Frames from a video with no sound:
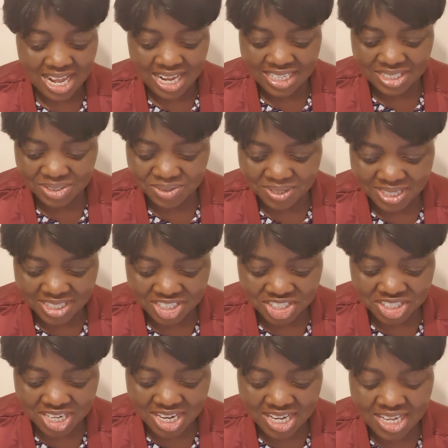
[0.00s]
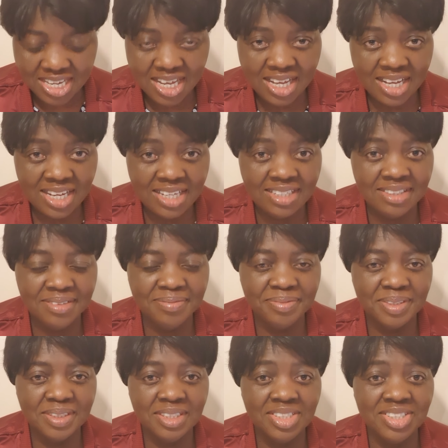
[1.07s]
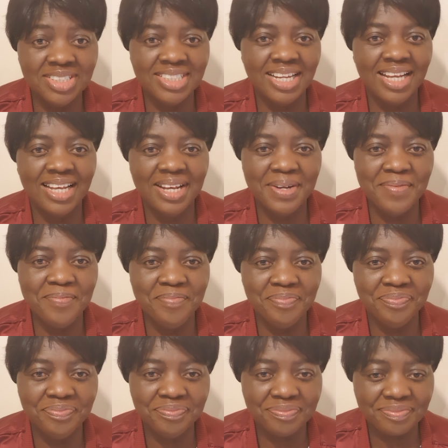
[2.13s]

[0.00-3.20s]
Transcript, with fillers: I just want to share uh, just um,